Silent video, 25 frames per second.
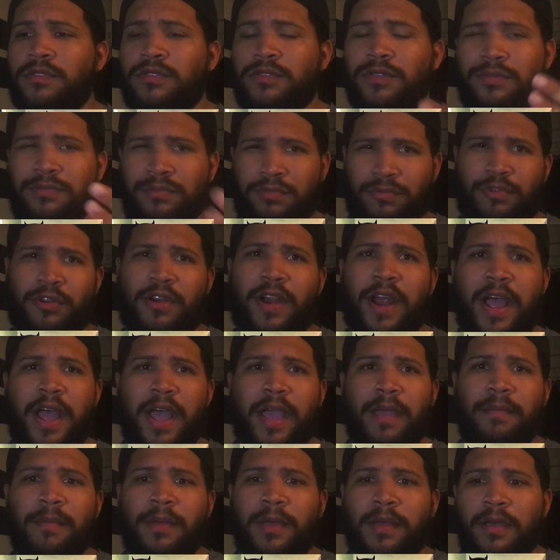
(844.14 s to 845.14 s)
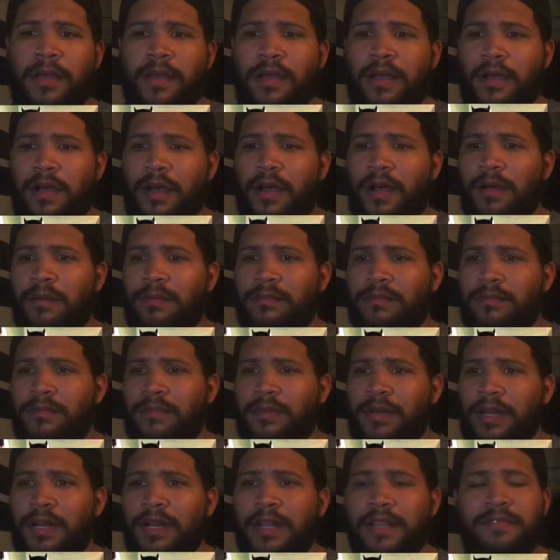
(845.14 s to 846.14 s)
subscribe um,
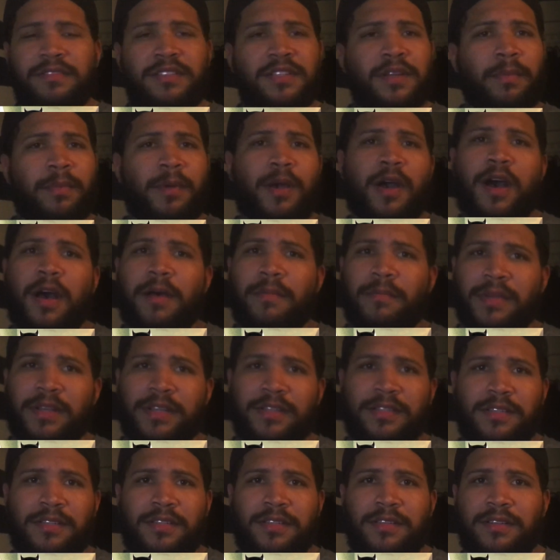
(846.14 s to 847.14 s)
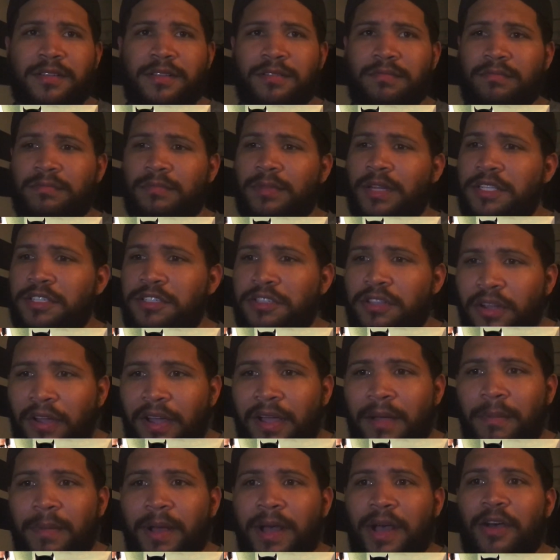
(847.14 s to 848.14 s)
leave some comments. Let's
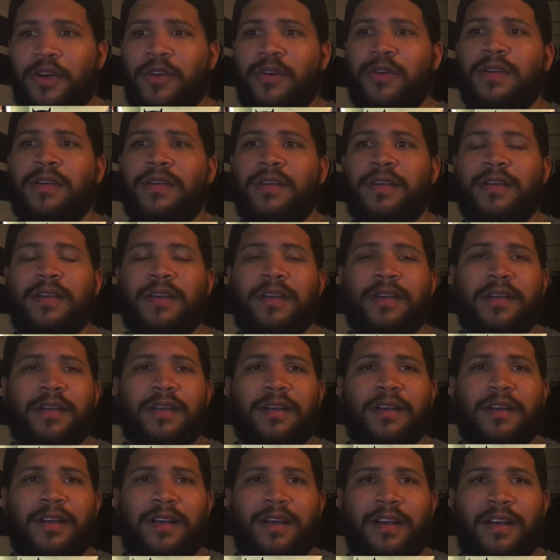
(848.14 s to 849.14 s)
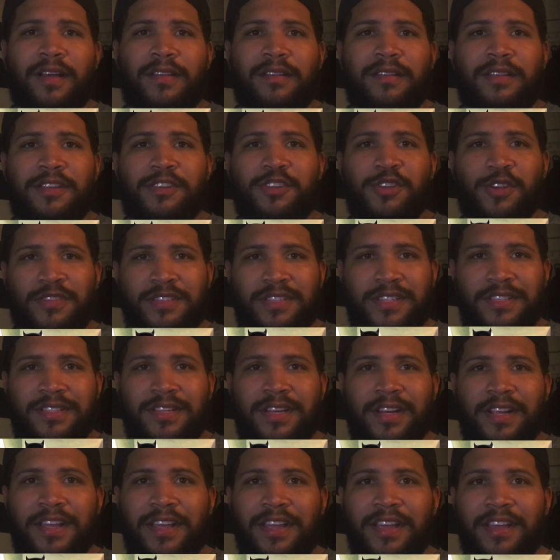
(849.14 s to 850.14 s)
talk about uh, the Justice
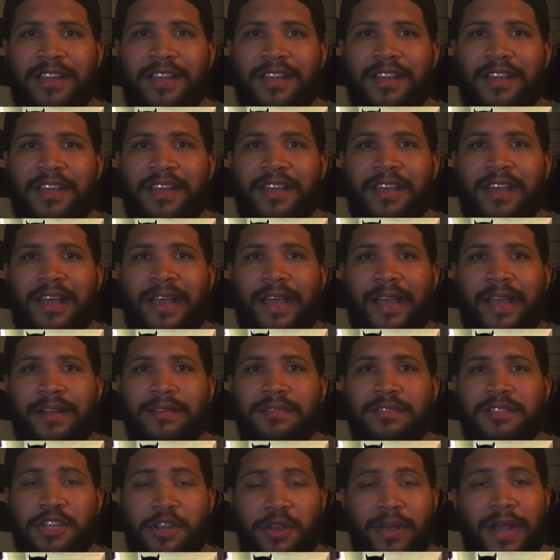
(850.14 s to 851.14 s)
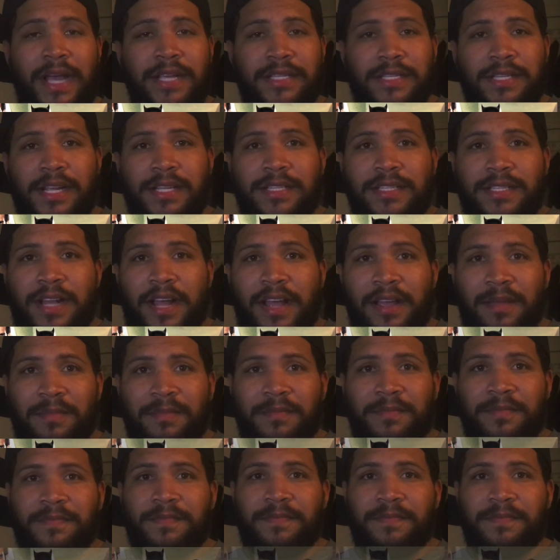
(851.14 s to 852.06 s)
League and see you guys next time.